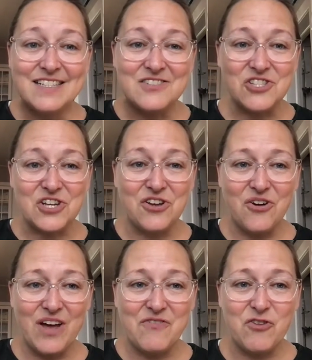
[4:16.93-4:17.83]

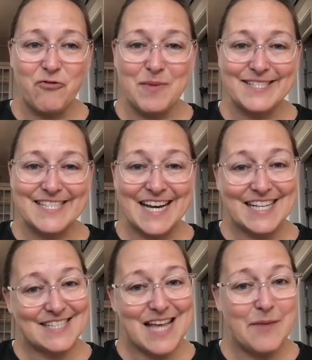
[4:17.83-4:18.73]
2, if you've missed
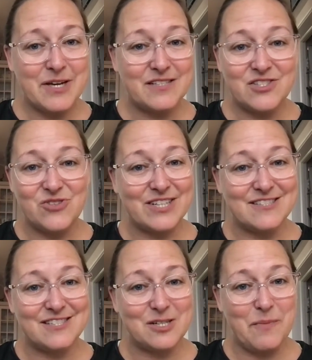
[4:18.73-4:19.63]
any assignments, you can
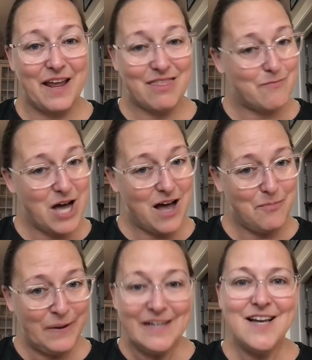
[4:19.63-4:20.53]
still make them up.